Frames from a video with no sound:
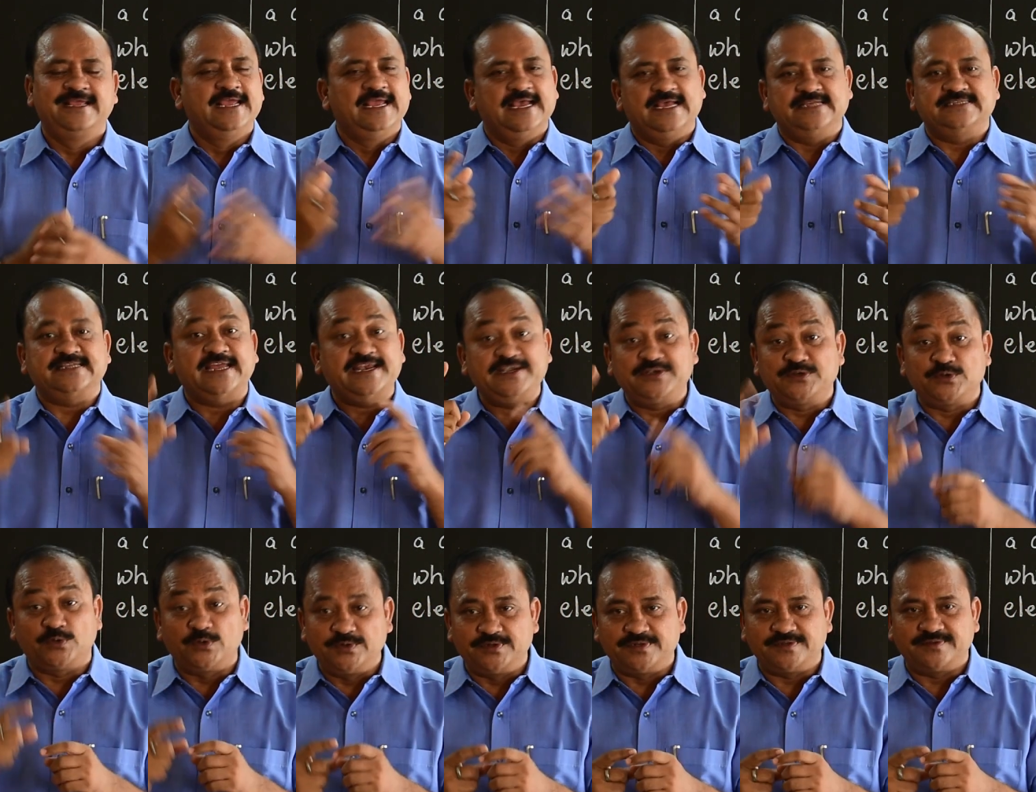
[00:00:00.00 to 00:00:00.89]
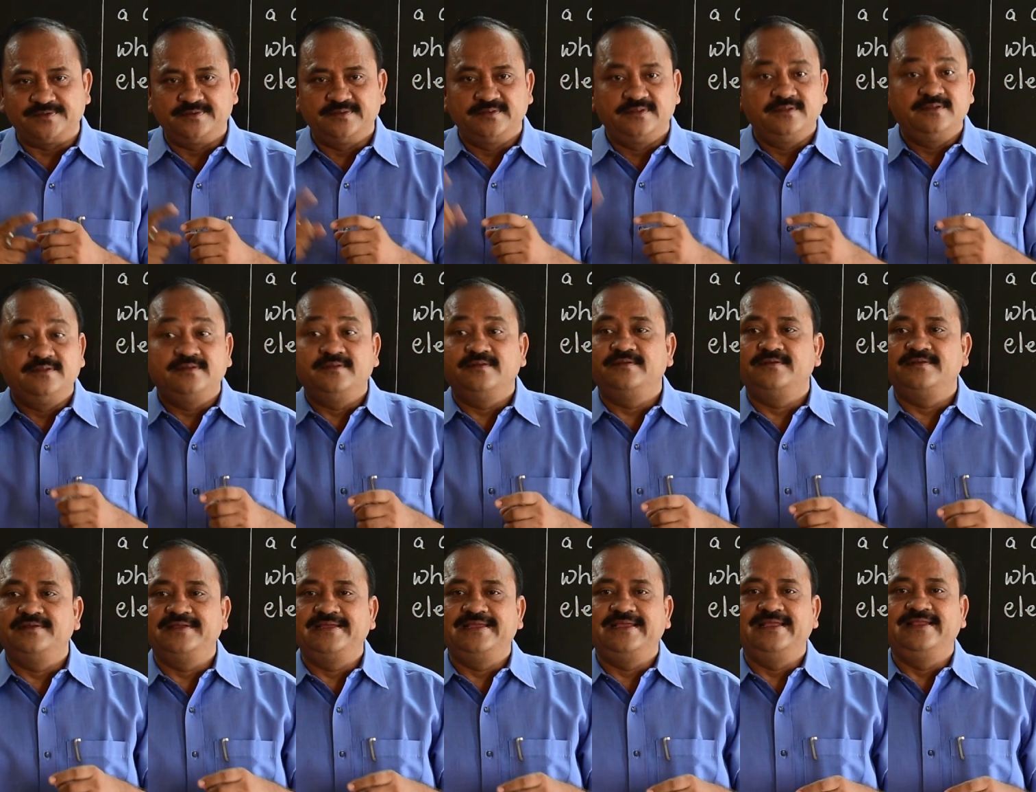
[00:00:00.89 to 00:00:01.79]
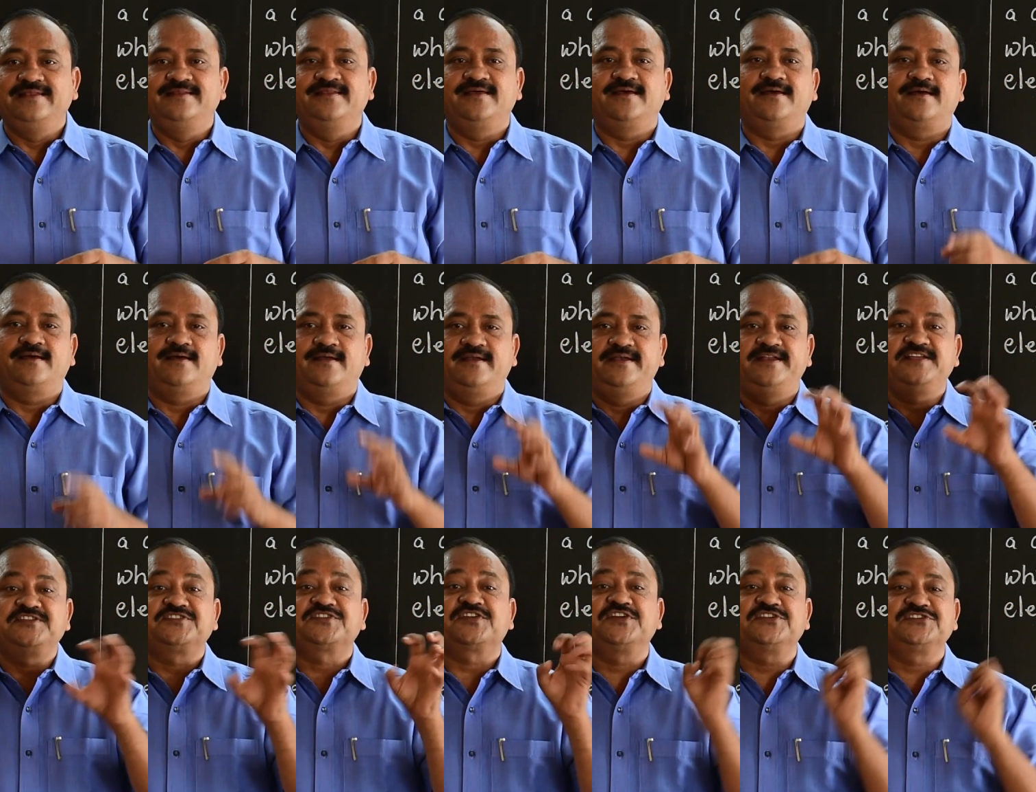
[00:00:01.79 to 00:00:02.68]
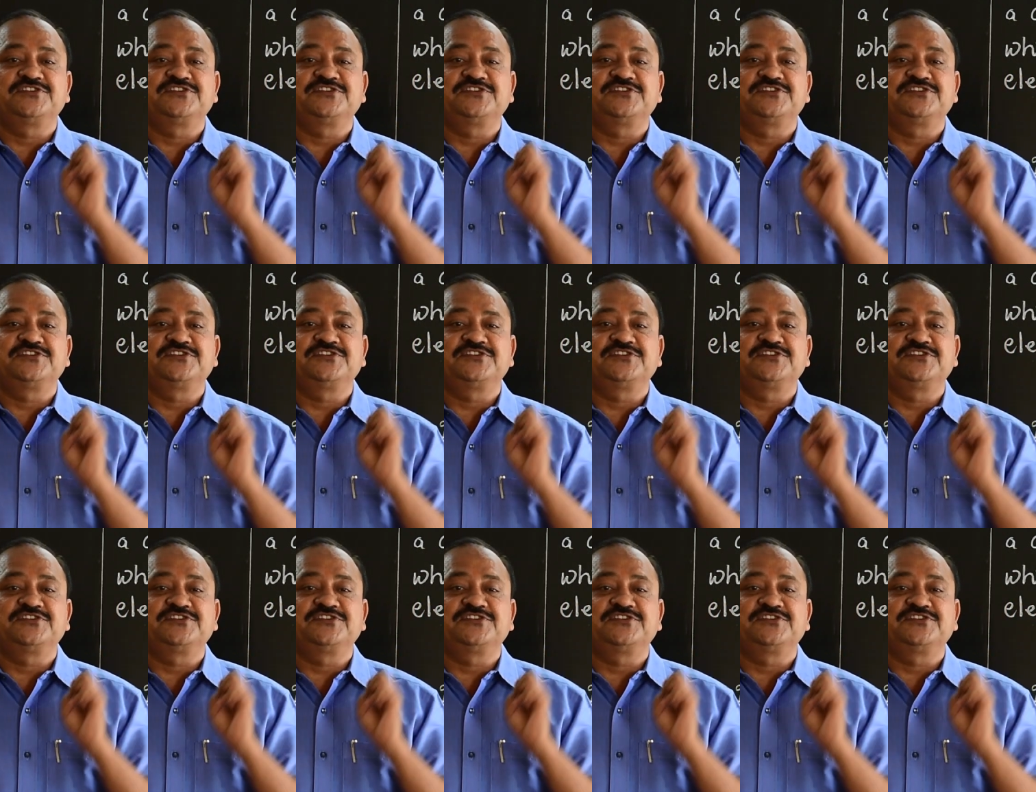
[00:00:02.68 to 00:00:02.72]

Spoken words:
as I told in the discussion